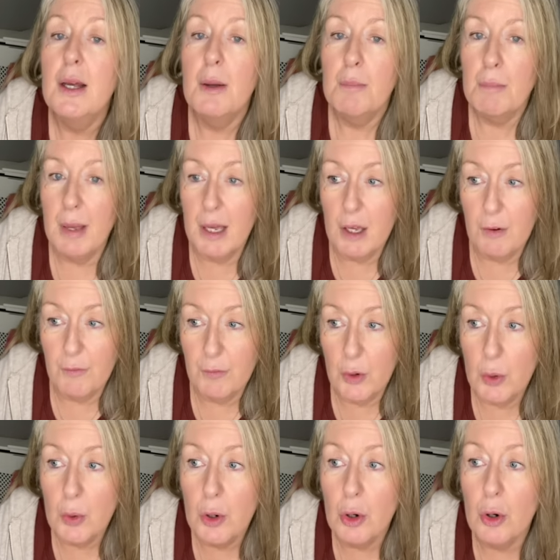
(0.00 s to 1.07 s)
make a
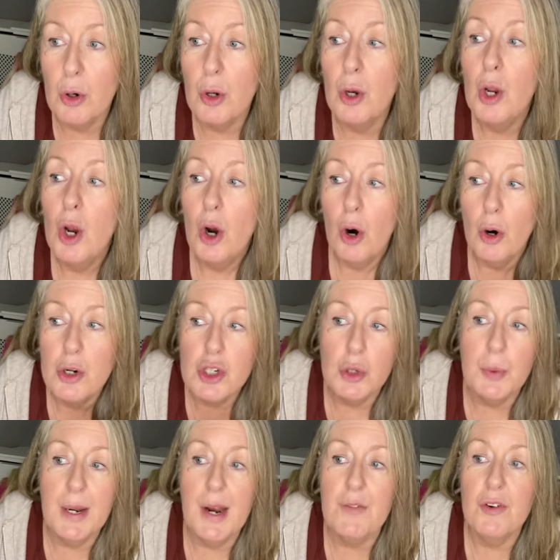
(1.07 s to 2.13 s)
phone call, or do
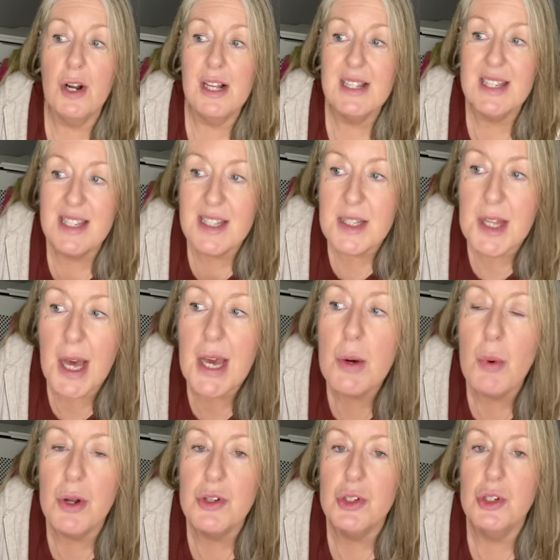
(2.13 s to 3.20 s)
whatever else they
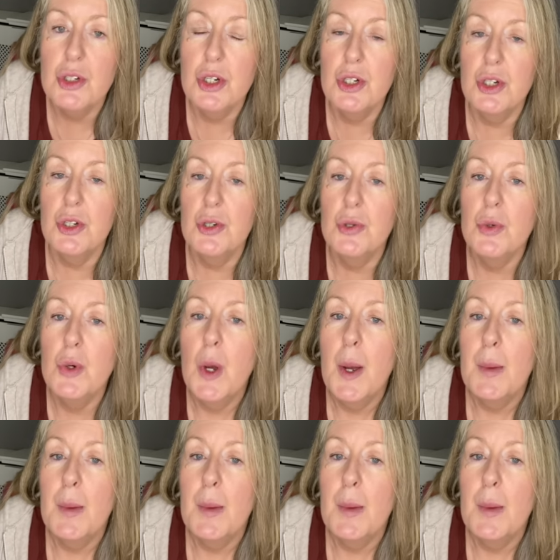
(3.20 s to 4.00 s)
wanted to do